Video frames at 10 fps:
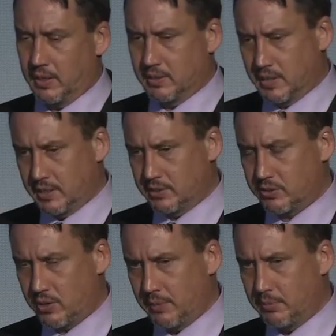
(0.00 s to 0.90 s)
And as I
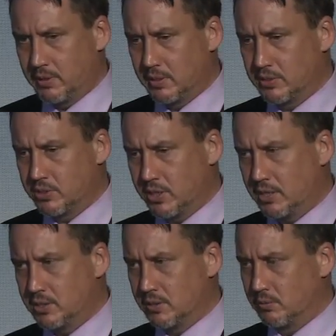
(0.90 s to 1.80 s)
described it to this
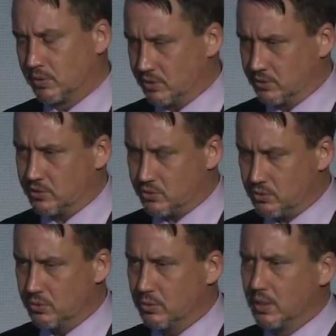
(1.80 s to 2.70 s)
judge, and which is
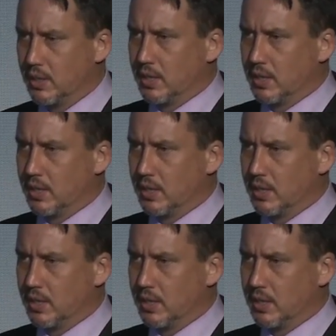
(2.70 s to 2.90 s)
true,